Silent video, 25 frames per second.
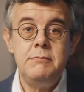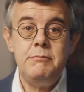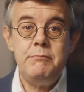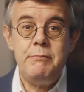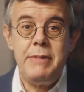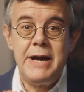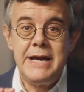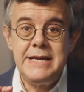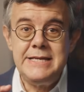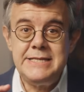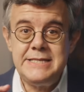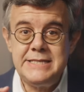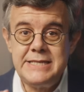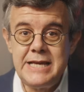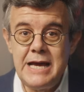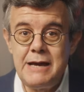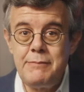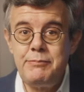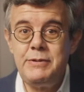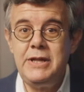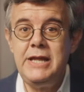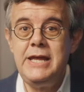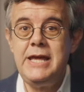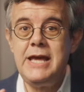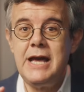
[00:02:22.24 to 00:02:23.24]
by
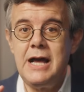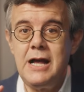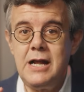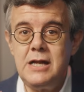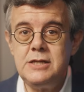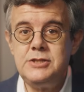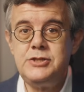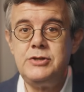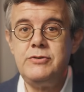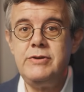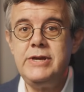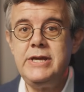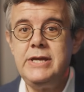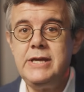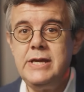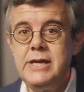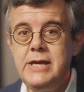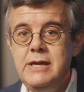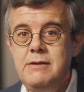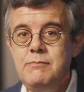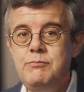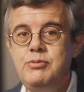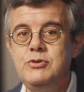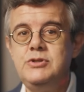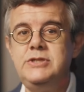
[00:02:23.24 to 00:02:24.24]
subtly altering
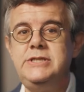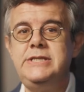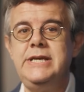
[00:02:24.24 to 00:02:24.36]
input